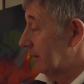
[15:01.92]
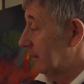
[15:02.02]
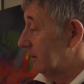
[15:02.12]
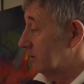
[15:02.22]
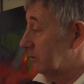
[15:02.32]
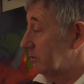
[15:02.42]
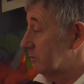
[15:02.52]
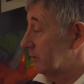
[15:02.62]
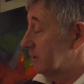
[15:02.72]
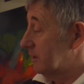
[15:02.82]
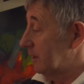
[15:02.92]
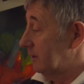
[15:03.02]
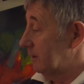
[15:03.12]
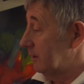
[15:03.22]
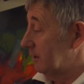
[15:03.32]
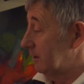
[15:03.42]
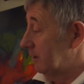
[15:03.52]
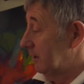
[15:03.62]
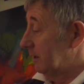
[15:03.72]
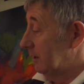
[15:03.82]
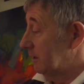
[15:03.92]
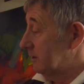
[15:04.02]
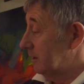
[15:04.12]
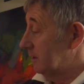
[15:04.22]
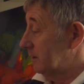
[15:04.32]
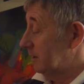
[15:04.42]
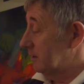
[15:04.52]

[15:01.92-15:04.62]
and there's also this idea that it changes.